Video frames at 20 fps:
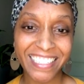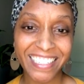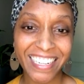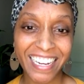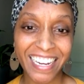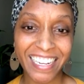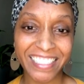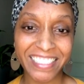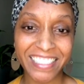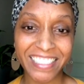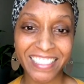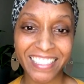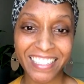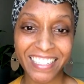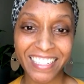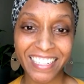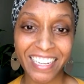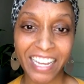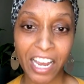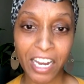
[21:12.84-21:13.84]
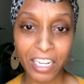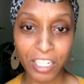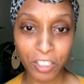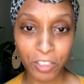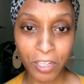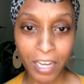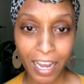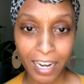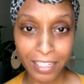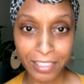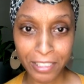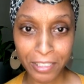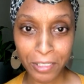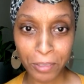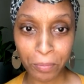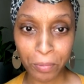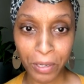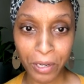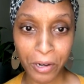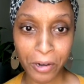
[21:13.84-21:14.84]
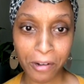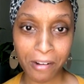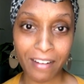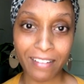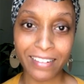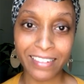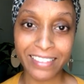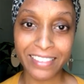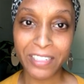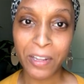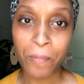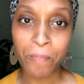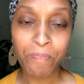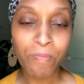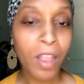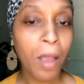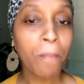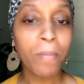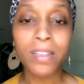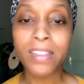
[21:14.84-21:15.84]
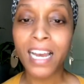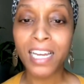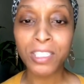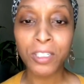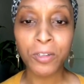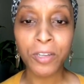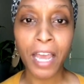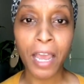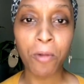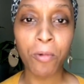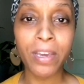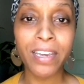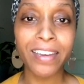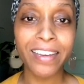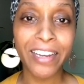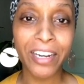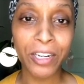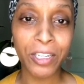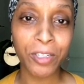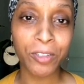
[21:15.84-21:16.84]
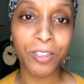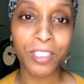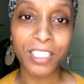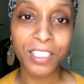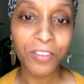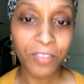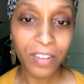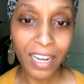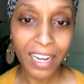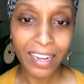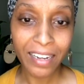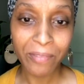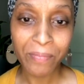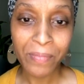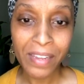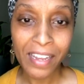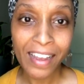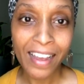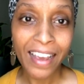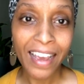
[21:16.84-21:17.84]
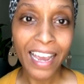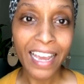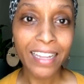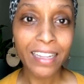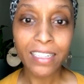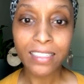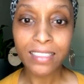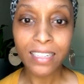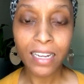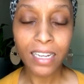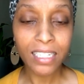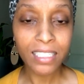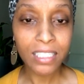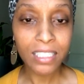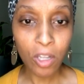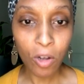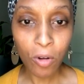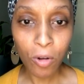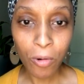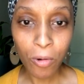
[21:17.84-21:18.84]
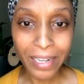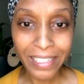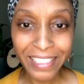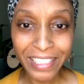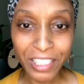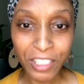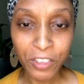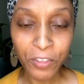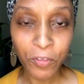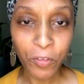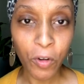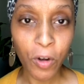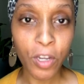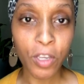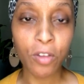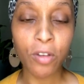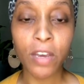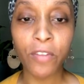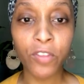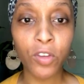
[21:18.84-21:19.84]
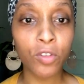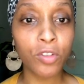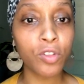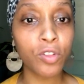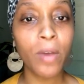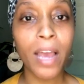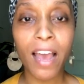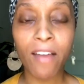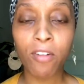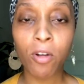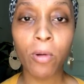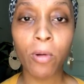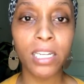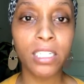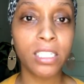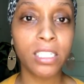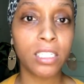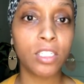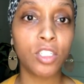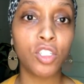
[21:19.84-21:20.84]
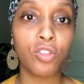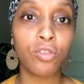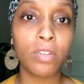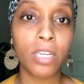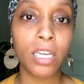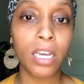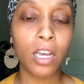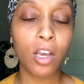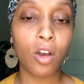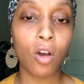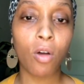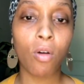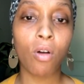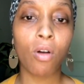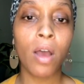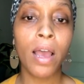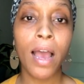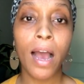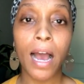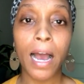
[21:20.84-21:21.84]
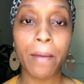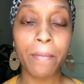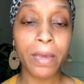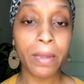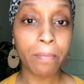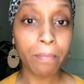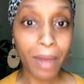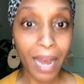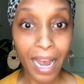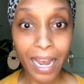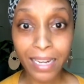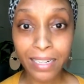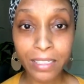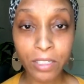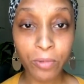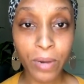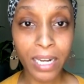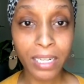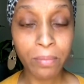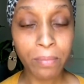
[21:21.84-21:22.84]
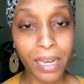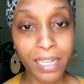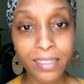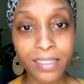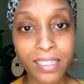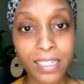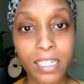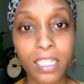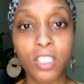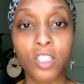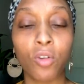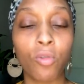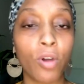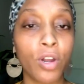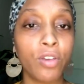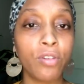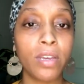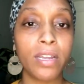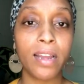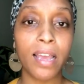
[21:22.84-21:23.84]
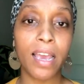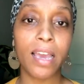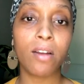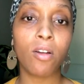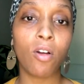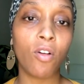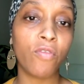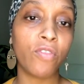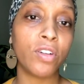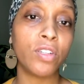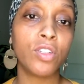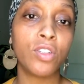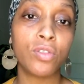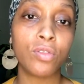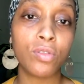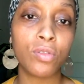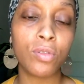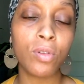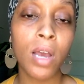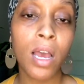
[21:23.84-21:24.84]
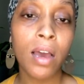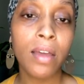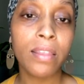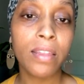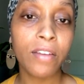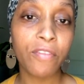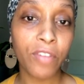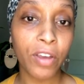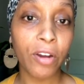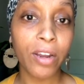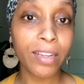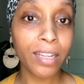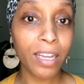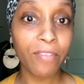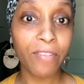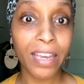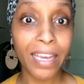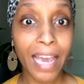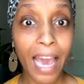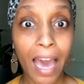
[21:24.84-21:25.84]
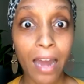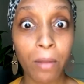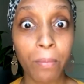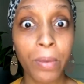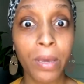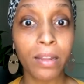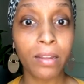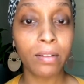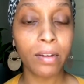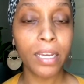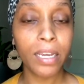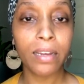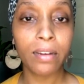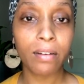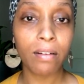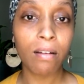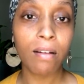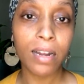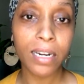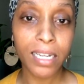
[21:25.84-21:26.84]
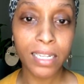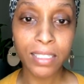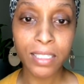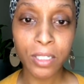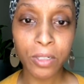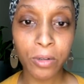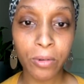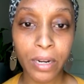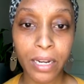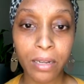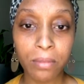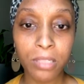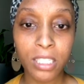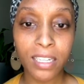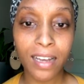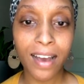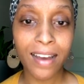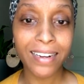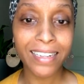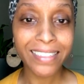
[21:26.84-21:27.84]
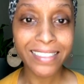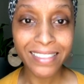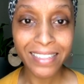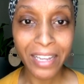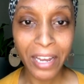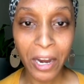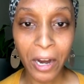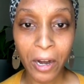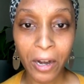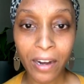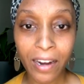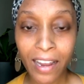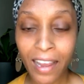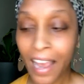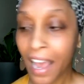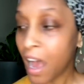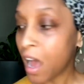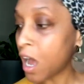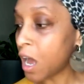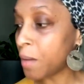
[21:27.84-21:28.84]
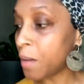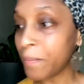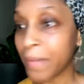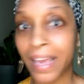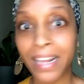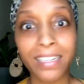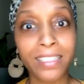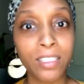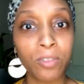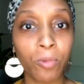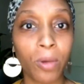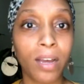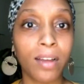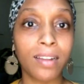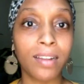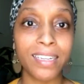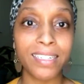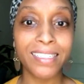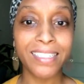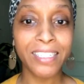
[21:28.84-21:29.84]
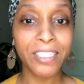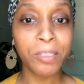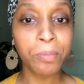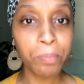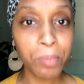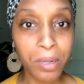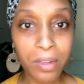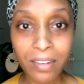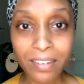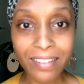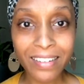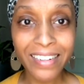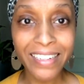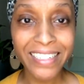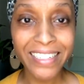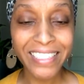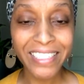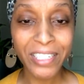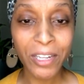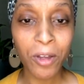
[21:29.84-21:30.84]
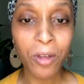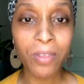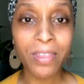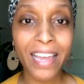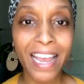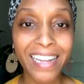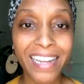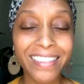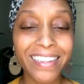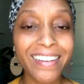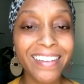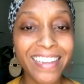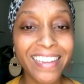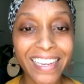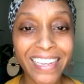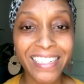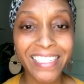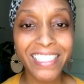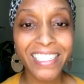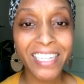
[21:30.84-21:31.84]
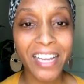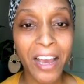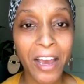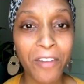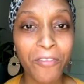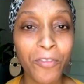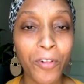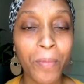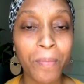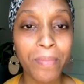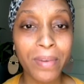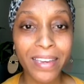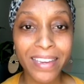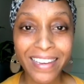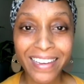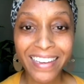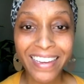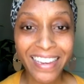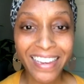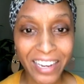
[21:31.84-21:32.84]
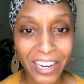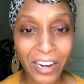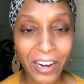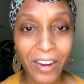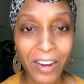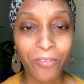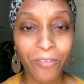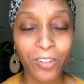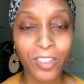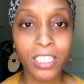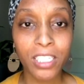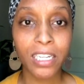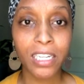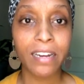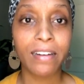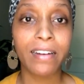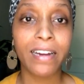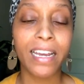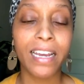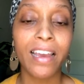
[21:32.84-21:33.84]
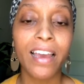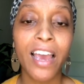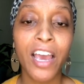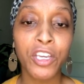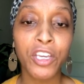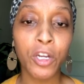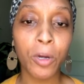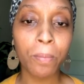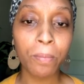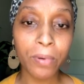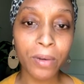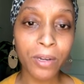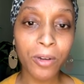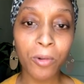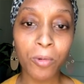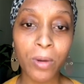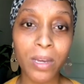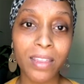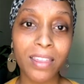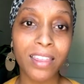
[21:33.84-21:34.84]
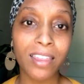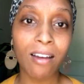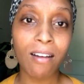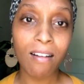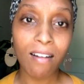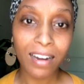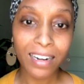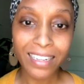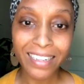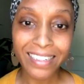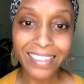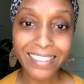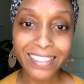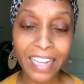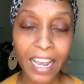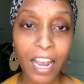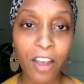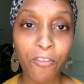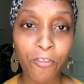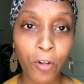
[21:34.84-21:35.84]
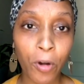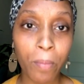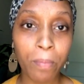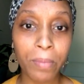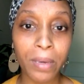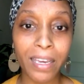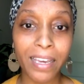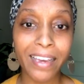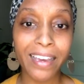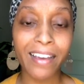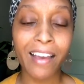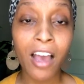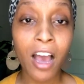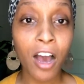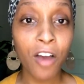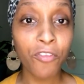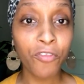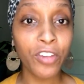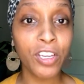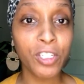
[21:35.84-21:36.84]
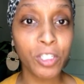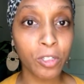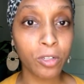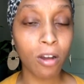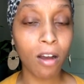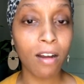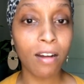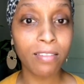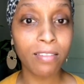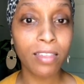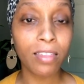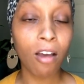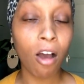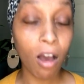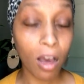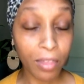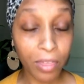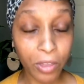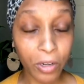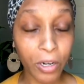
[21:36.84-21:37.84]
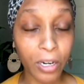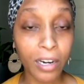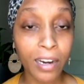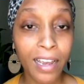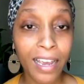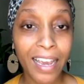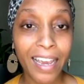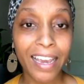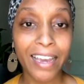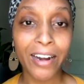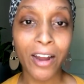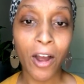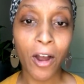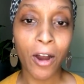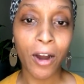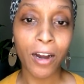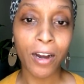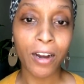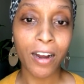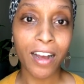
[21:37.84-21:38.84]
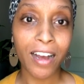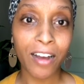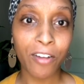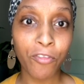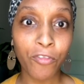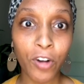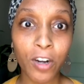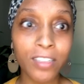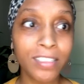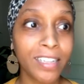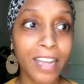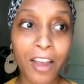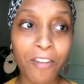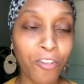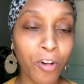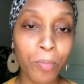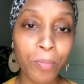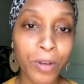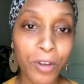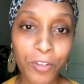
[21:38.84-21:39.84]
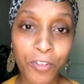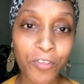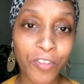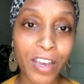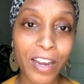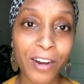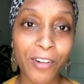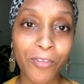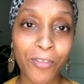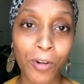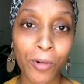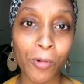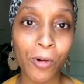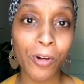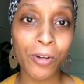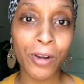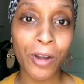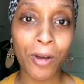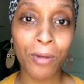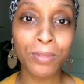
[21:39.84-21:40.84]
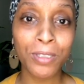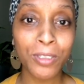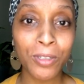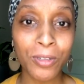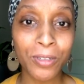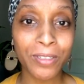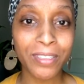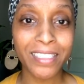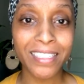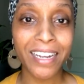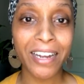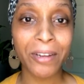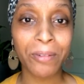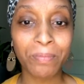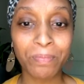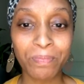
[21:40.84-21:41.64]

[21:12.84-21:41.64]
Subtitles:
I see. Yeah, because you kind of disappeared on us. But that's okay. We can hear you just fine. It looks like it's no questions for you. If you do have questions, you can go in my direct message, or you can head over to the Very Loving Caterpillar here on Instagram. Sean is there, and as well as his book. So thanks again, Sean, for being here and for sharing your book with the audience, and for being a featured author in our first ever book fair for World Homeschoolers Day.